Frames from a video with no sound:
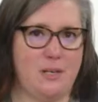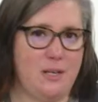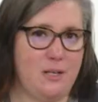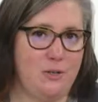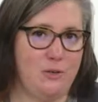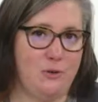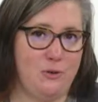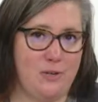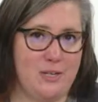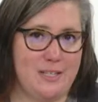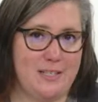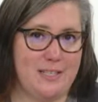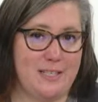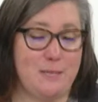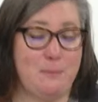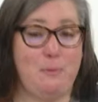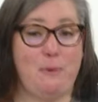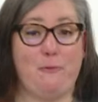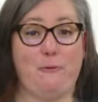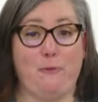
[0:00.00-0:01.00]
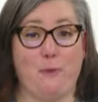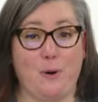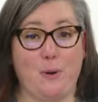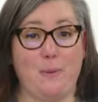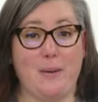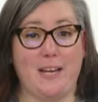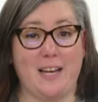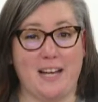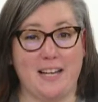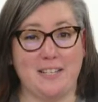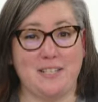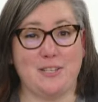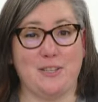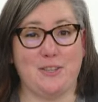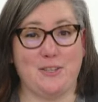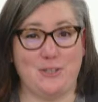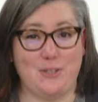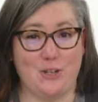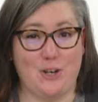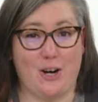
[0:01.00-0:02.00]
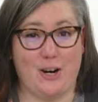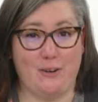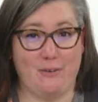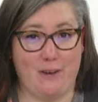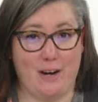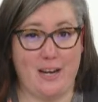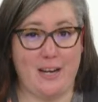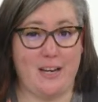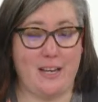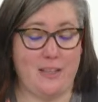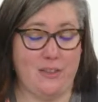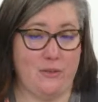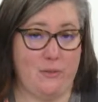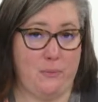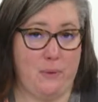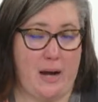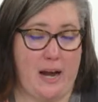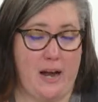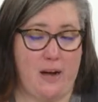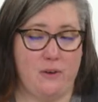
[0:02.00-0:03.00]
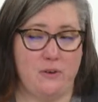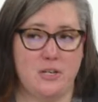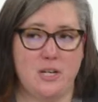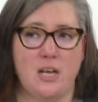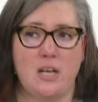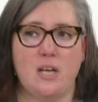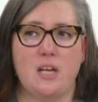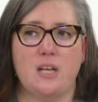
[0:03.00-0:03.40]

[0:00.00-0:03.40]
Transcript: increases before we got to the chart, right, in the round.